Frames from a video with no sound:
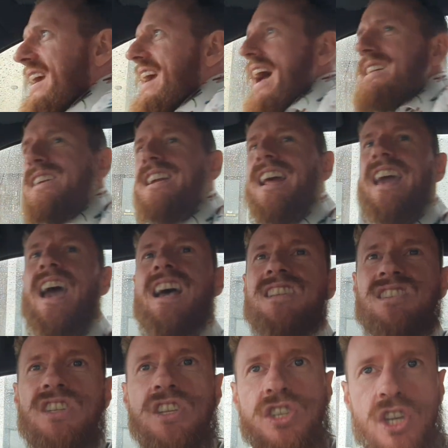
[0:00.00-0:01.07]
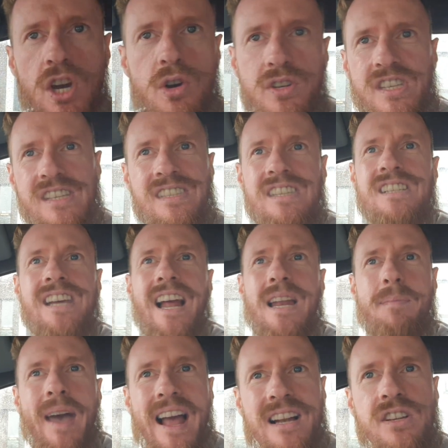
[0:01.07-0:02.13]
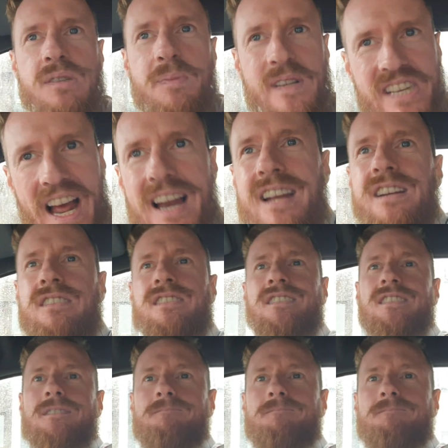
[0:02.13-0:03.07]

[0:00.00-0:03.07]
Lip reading: Kathleen, he hates the Jews, as the Daily Mail does be telling us.